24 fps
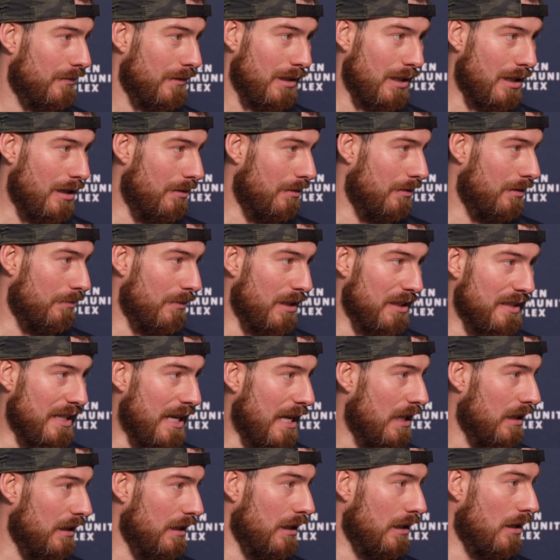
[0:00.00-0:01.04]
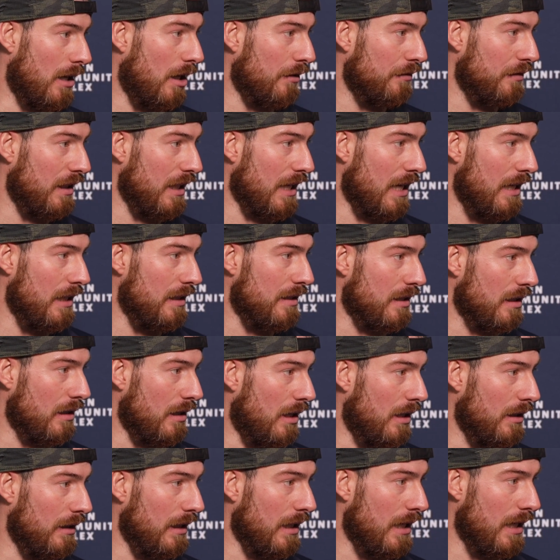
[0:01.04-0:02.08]
the mentality off the ice and
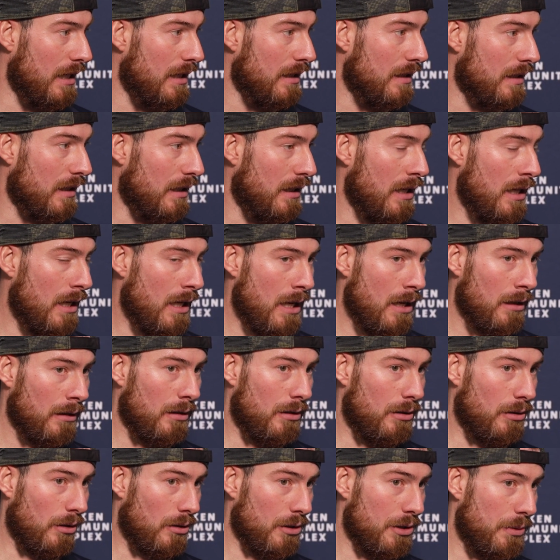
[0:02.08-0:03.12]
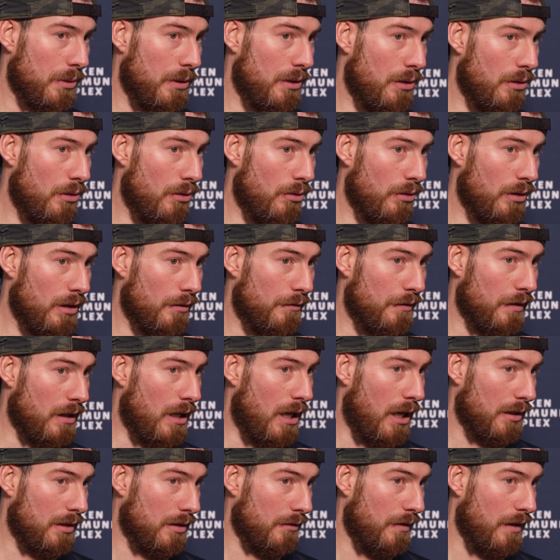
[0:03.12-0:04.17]
on the ice and the drills we do, the
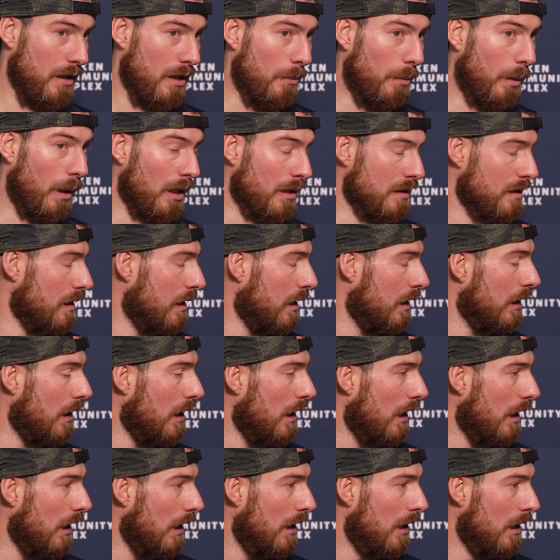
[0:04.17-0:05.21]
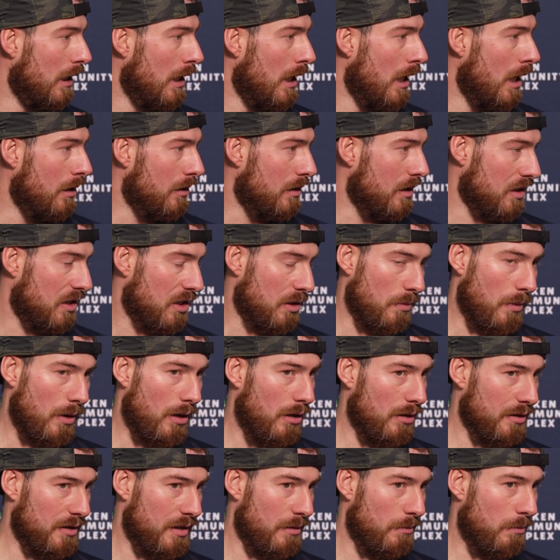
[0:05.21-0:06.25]
philosophy he brings in, just
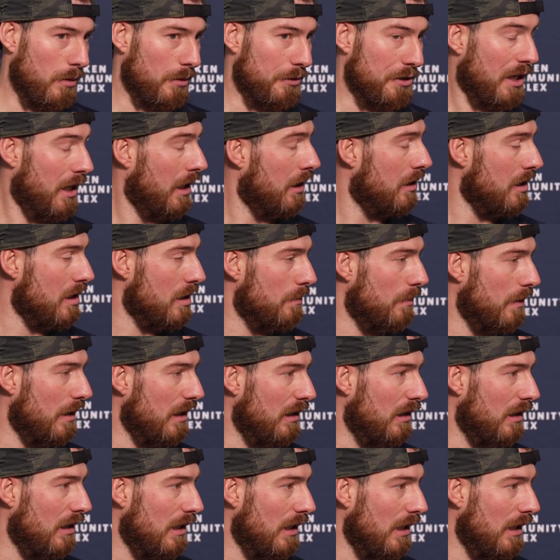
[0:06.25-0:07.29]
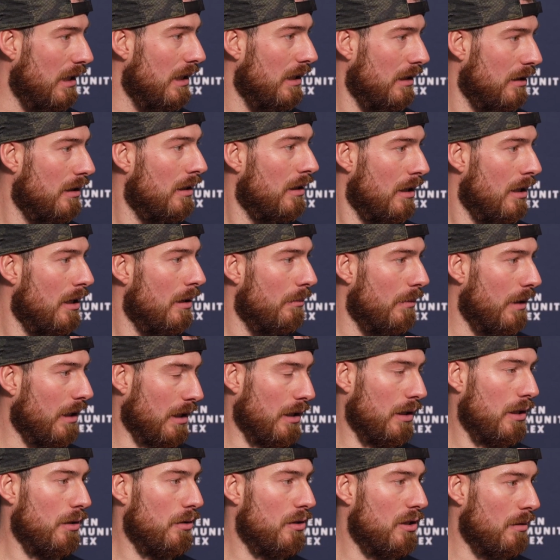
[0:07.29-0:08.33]
small, simple changes, but make
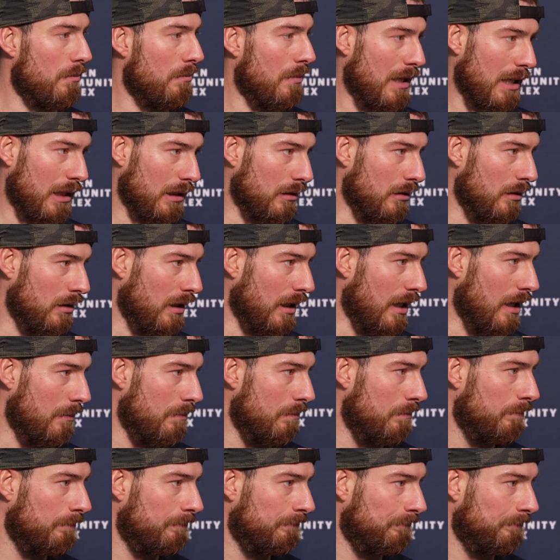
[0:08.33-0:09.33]
a huge impact on the game.